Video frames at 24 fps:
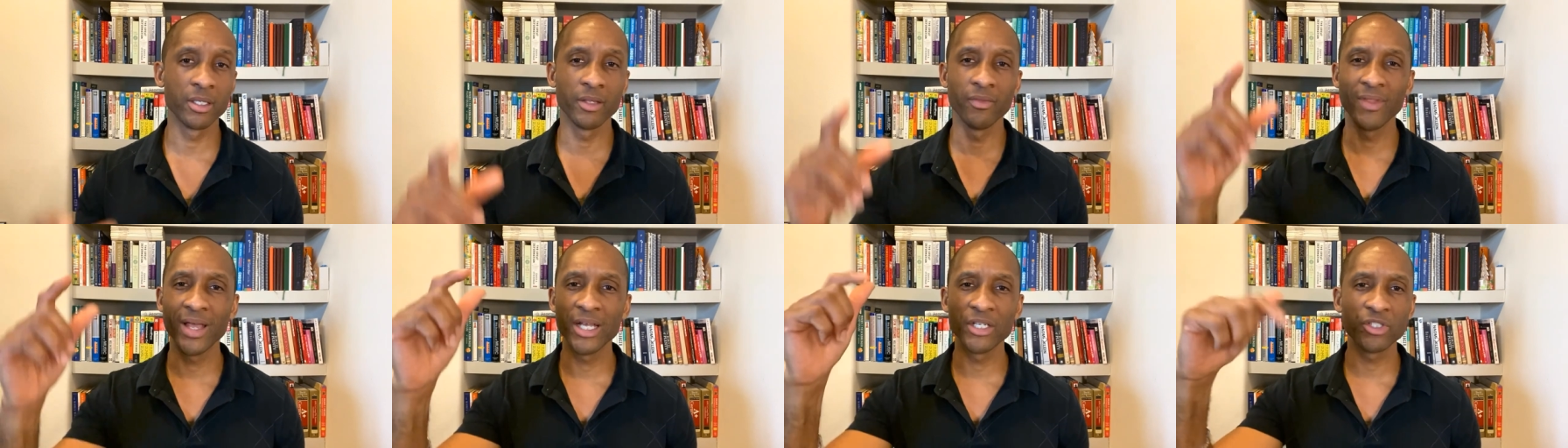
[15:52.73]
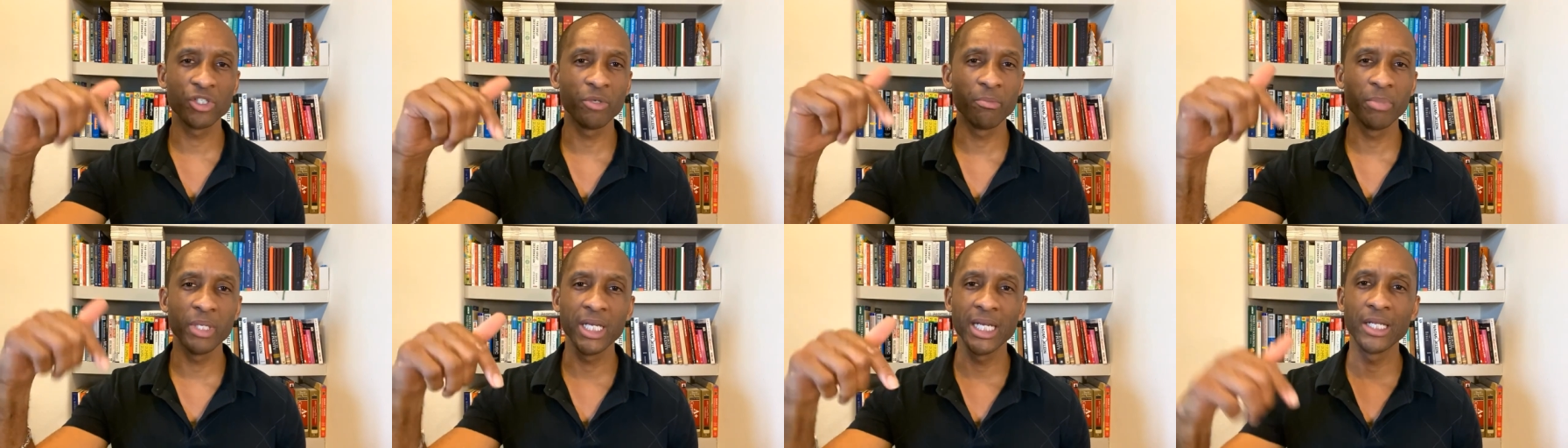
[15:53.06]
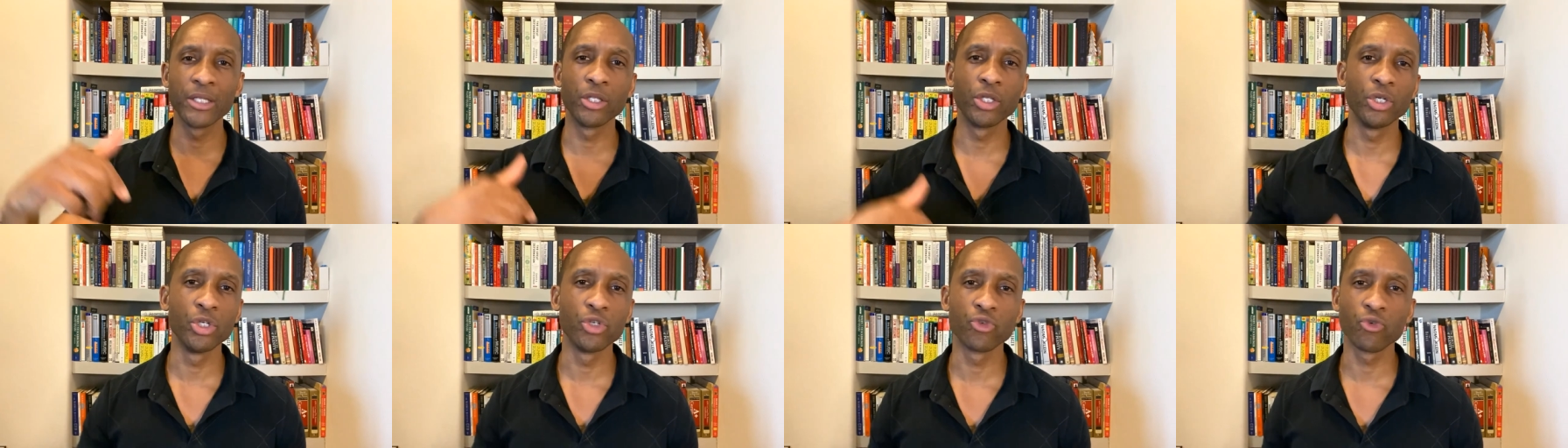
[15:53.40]
And that should be
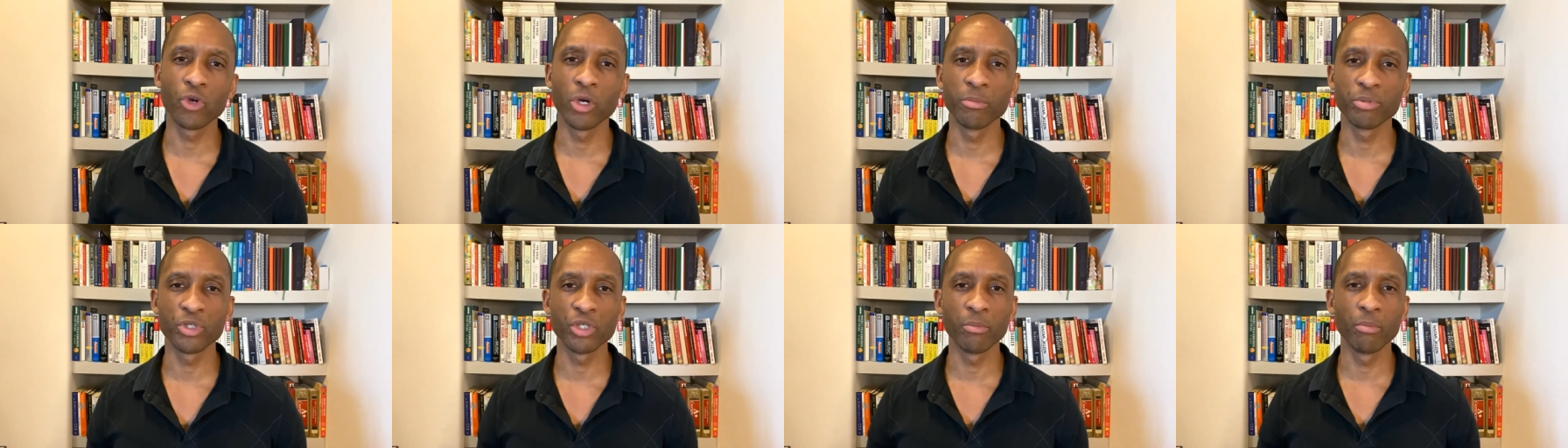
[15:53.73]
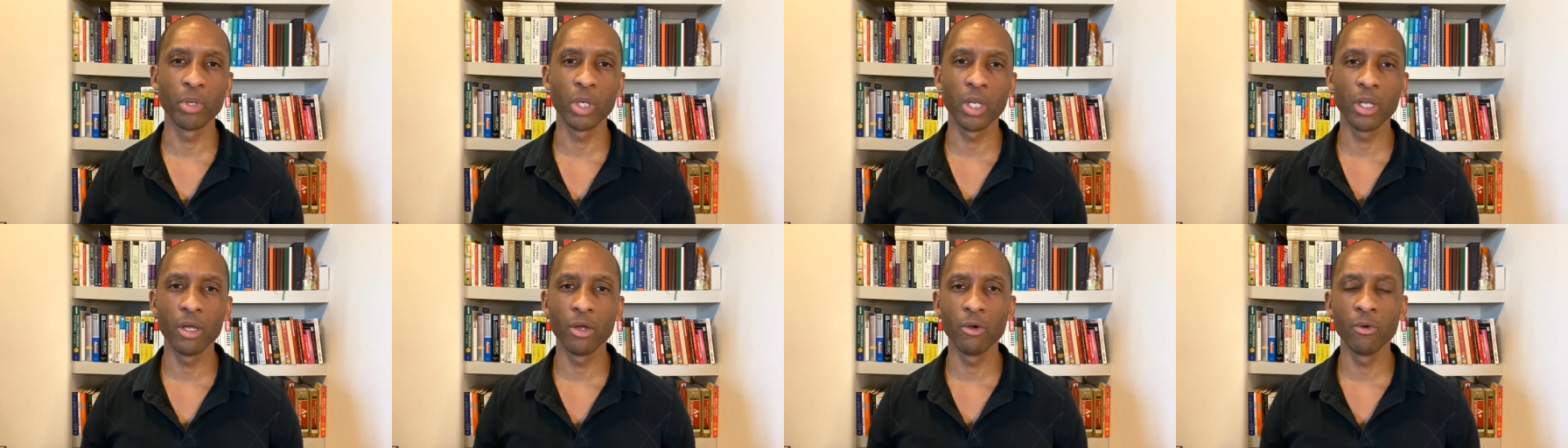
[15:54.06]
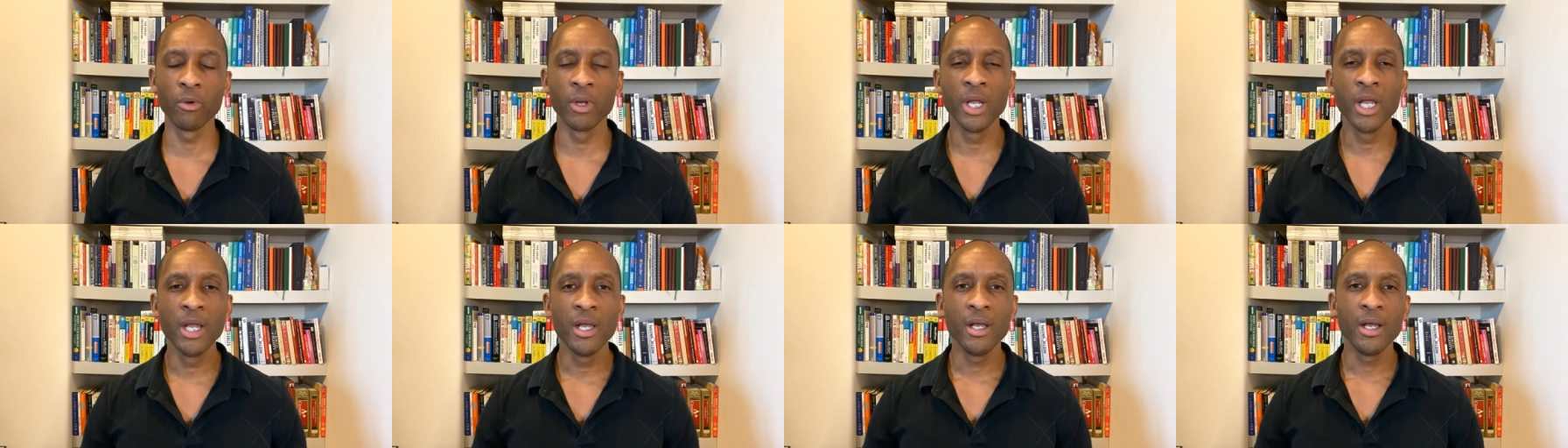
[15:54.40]
in the description
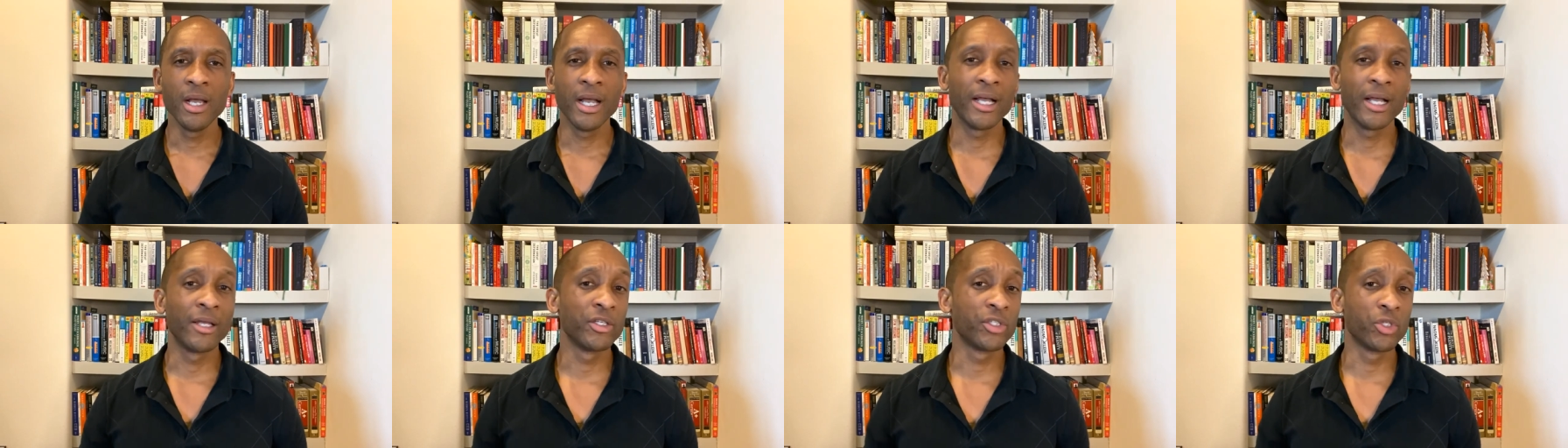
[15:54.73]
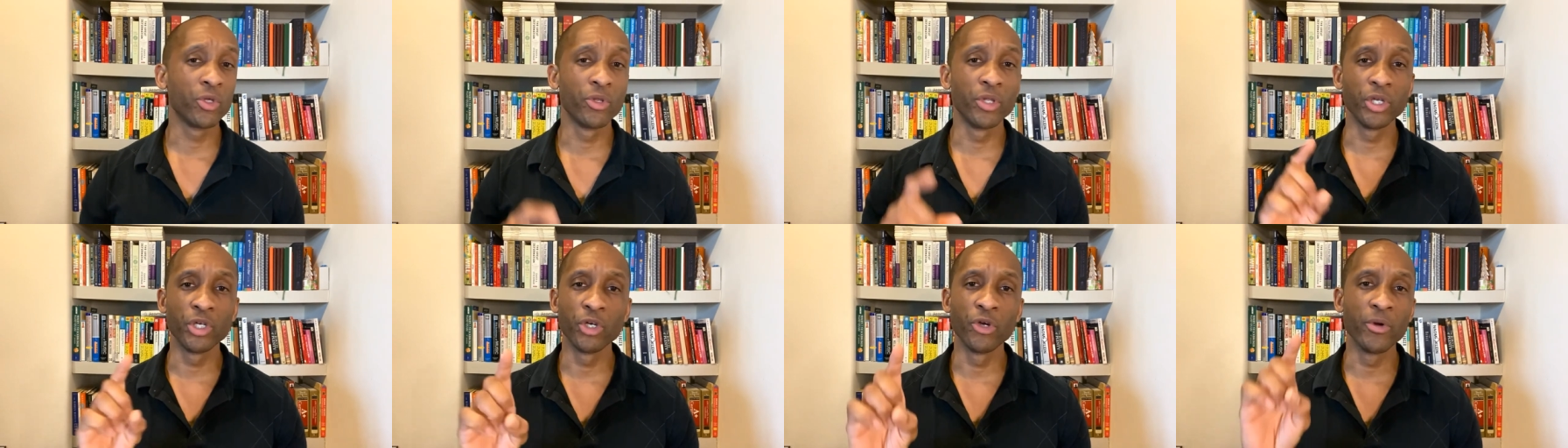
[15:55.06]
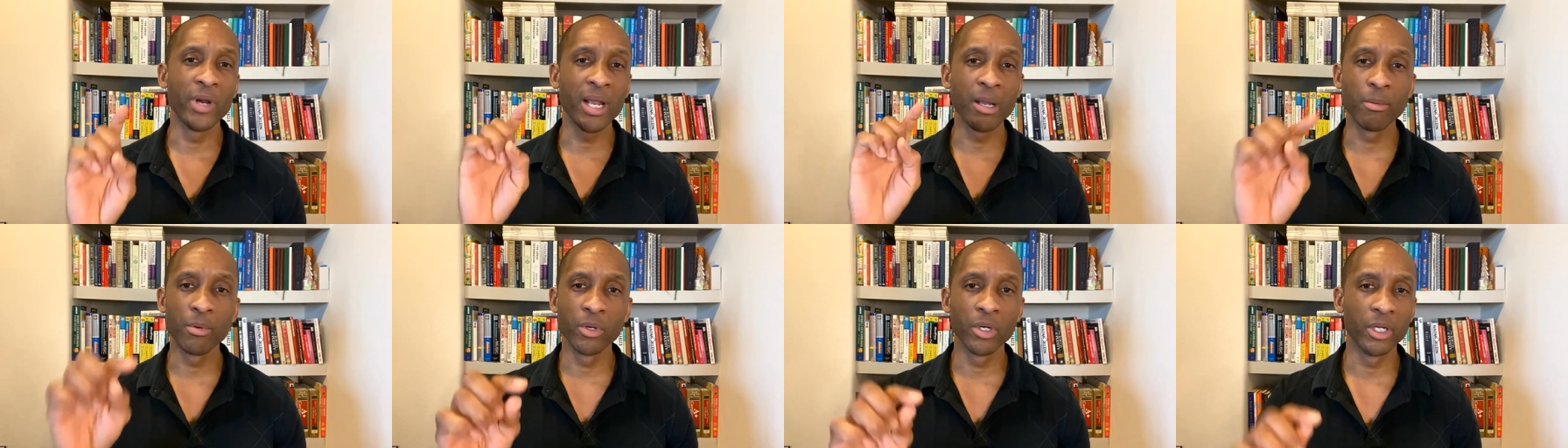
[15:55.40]
below uh, so that you're
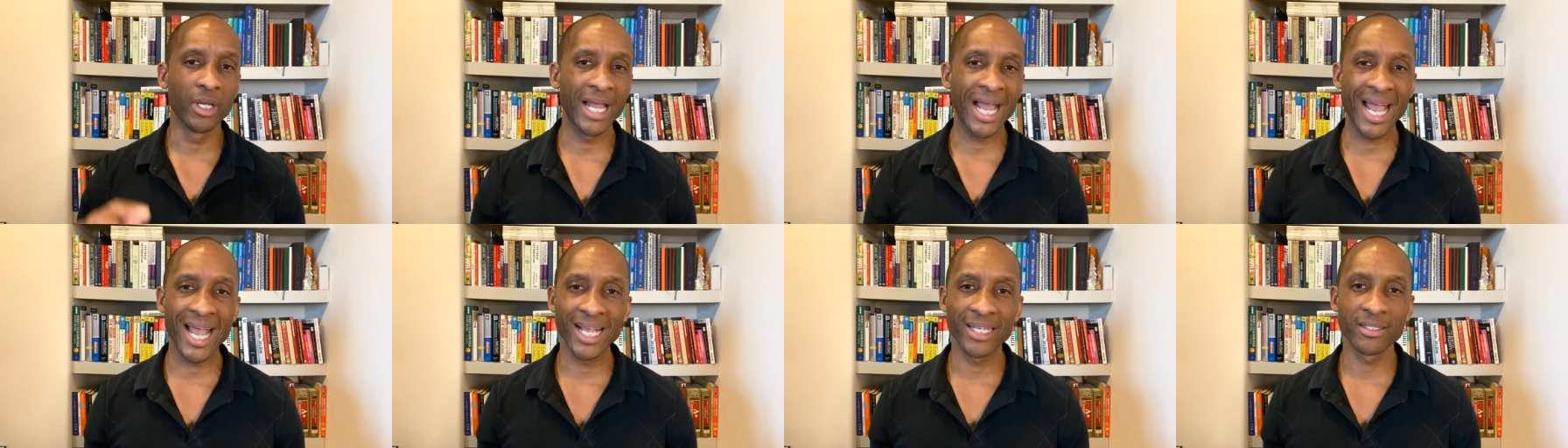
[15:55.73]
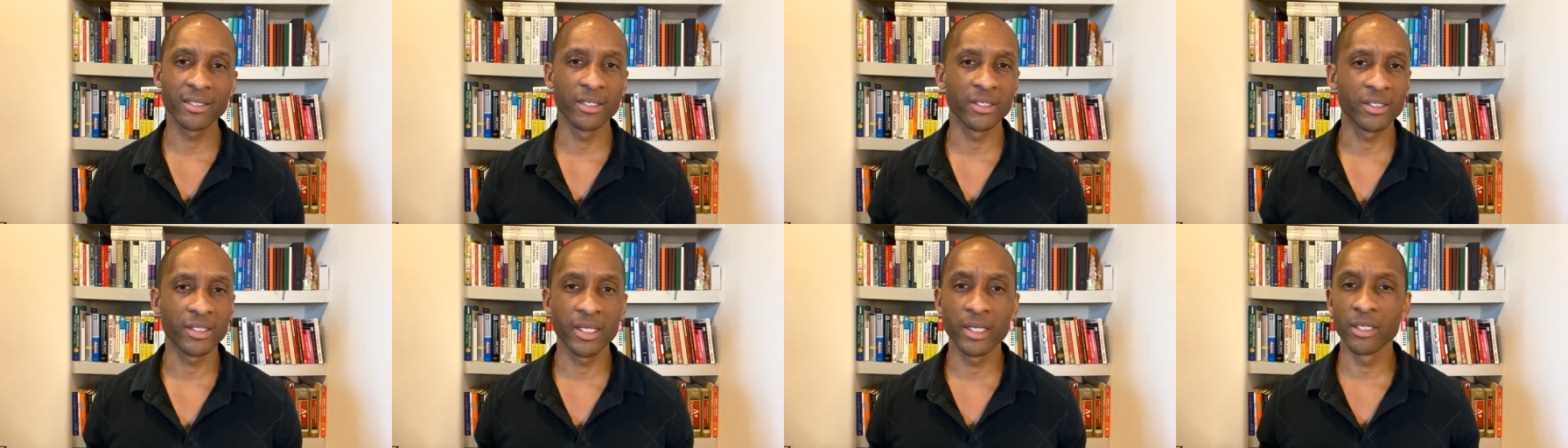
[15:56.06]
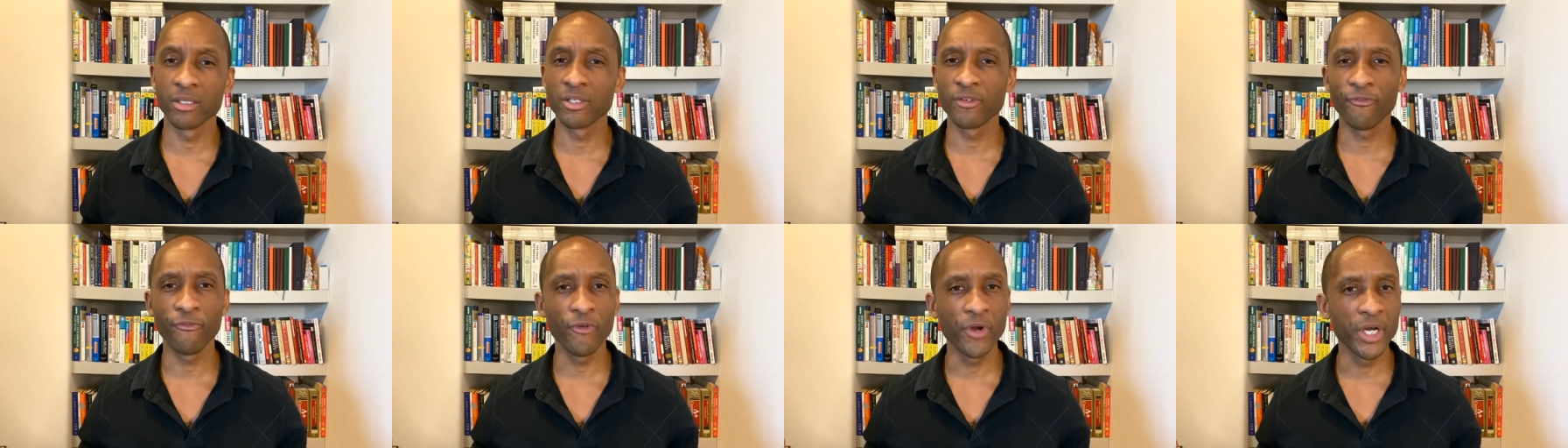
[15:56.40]
able to access that.
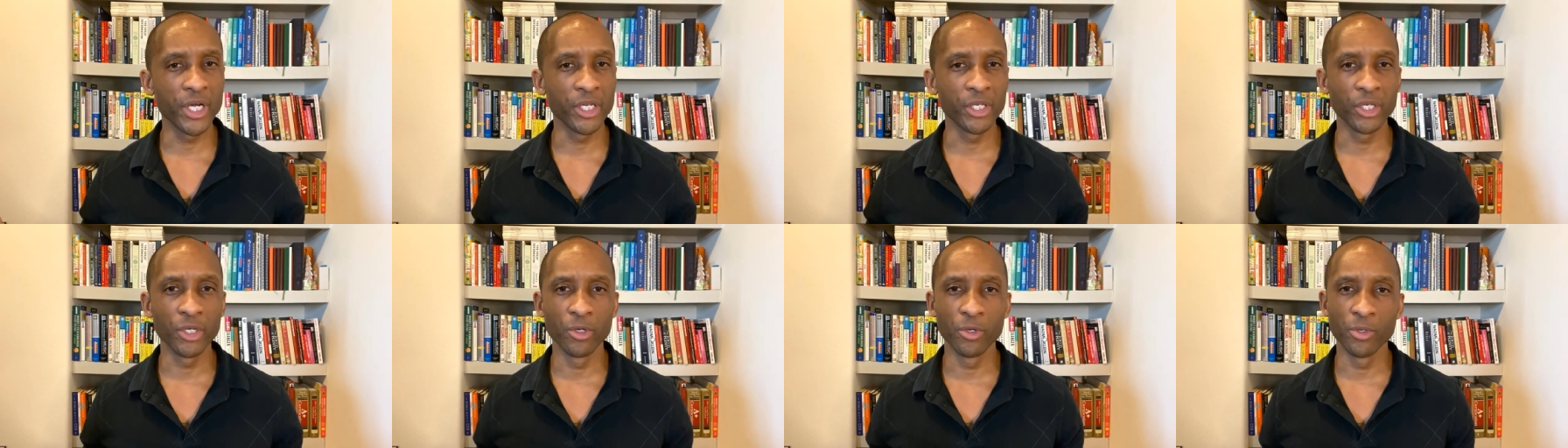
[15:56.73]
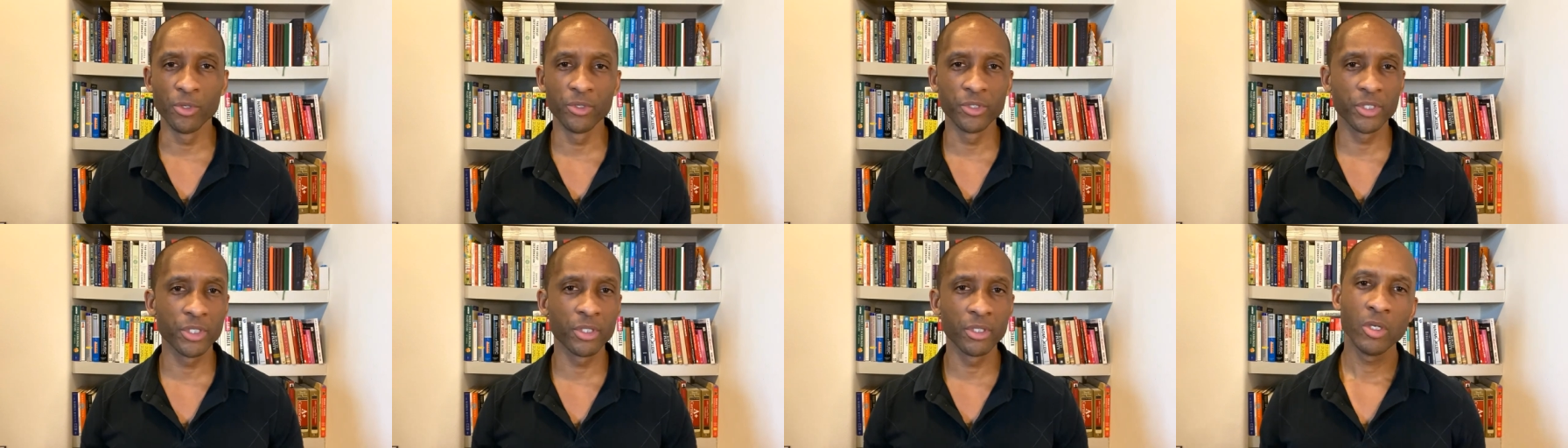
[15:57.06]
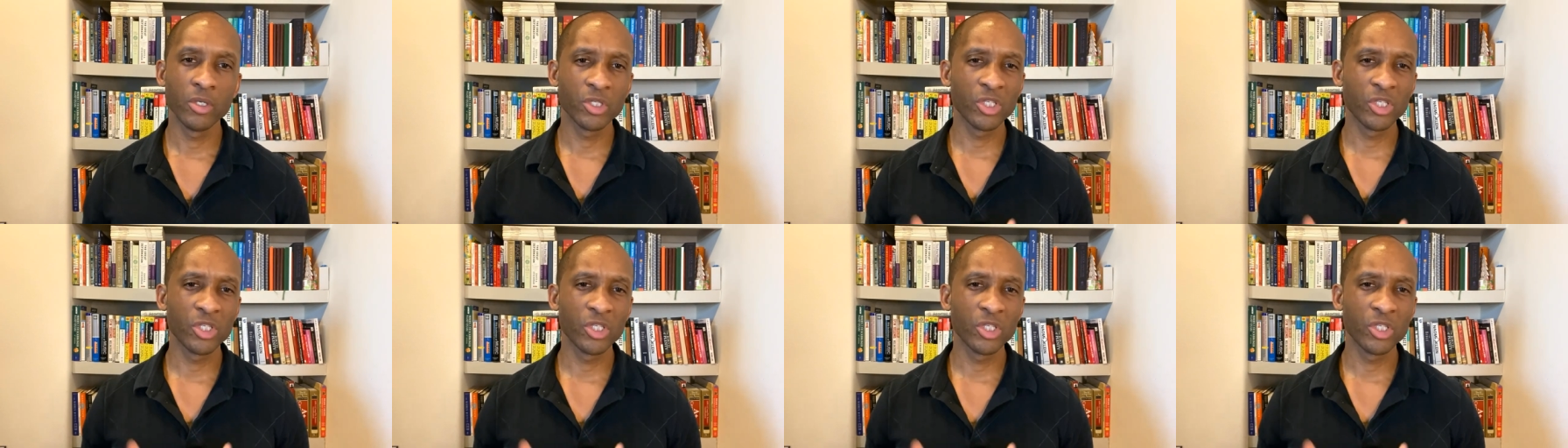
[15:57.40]
It's free to use.